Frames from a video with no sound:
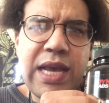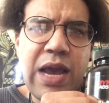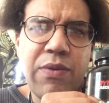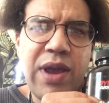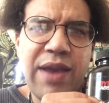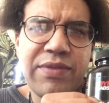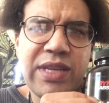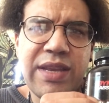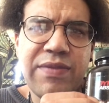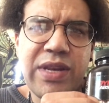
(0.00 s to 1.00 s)
I would have to
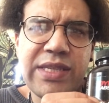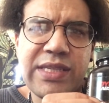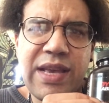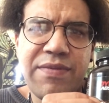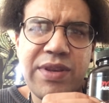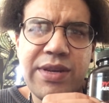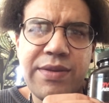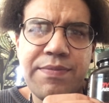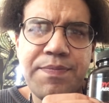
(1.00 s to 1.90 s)
give it a 7